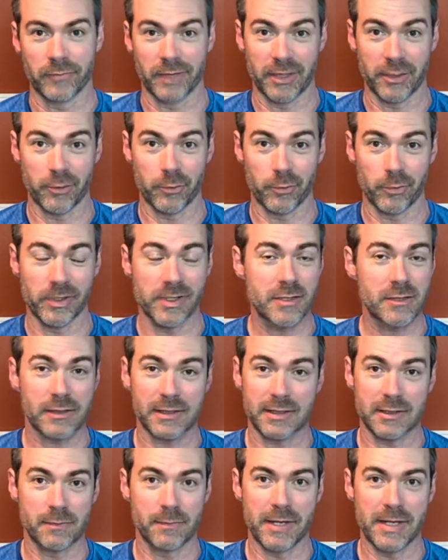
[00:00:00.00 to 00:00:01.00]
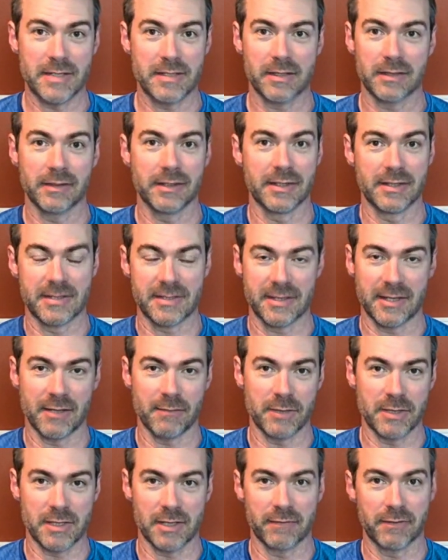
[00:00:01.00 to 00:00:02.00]
risk is basically the same
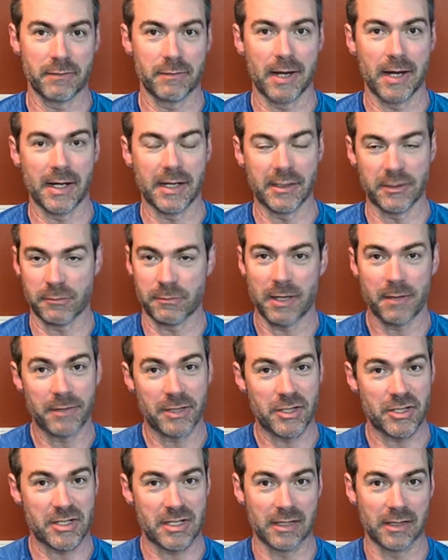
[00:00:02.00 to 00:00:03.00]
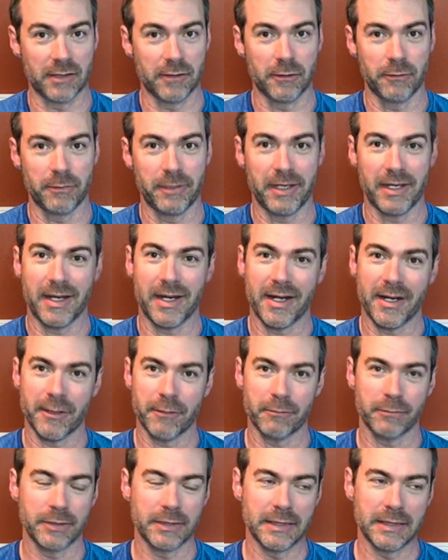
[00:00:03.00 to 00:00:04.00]
as everybody else. Might be just a little bit higher,
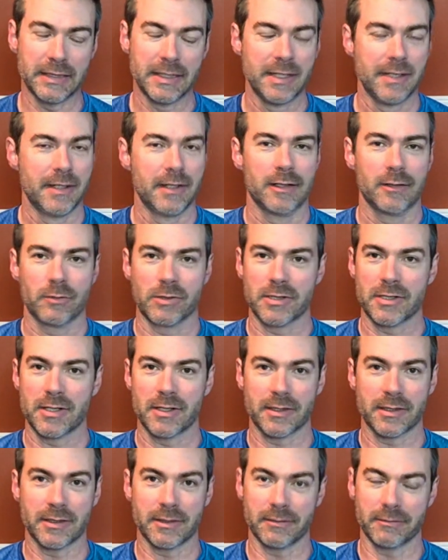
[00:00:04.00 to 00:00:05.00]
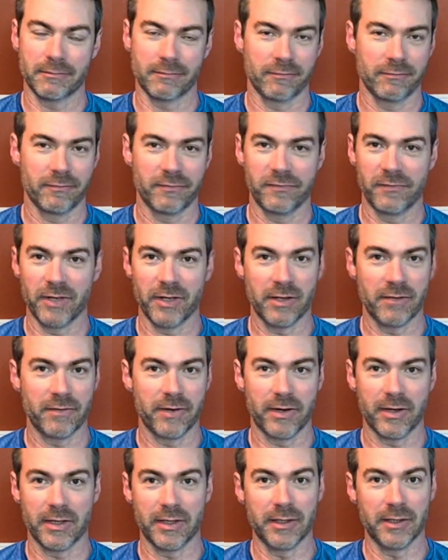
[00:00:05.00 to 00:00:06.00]
but we're talking very,
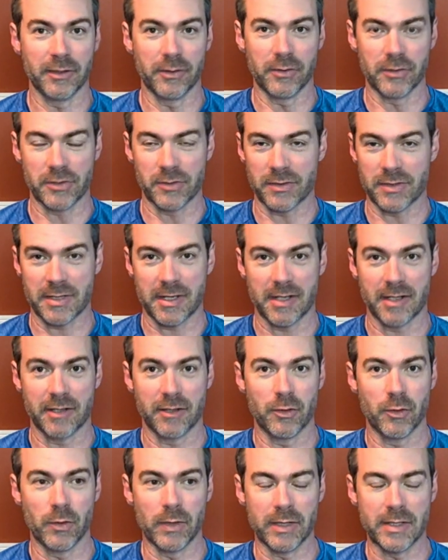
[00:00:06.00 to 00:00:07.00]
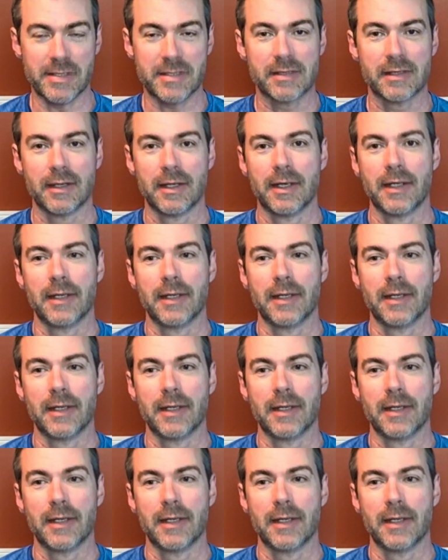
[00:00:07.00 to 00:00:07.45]
very little, so it's kind of noise.